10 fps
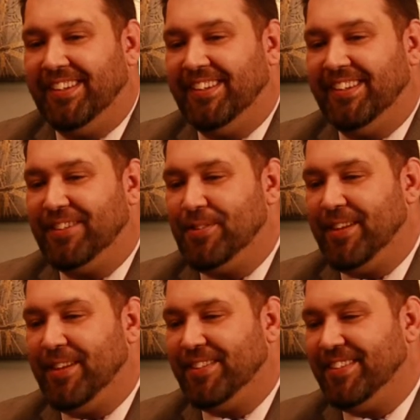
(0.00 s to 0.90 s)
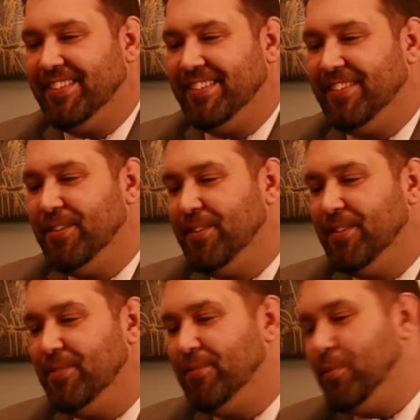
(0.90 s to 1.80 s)
in like 2000-
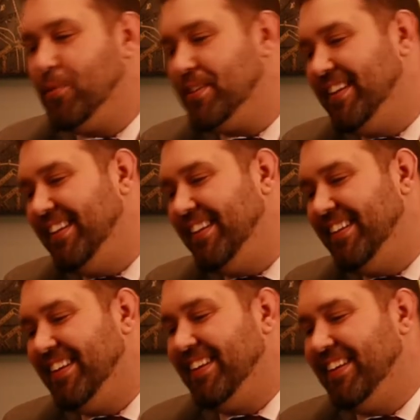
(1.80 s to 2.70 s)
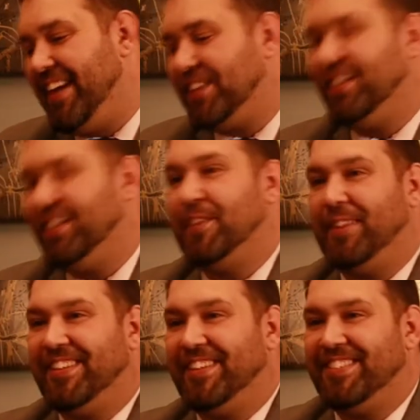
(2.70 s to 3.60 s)
2014, and then I actually got my
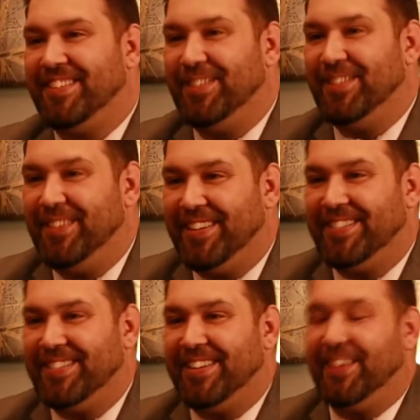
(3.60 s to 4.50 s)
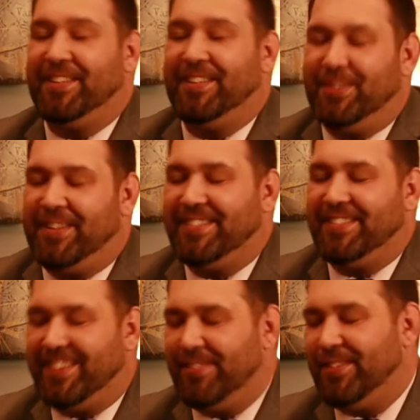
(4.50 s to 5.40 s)
license in 2000 uh, in 2007.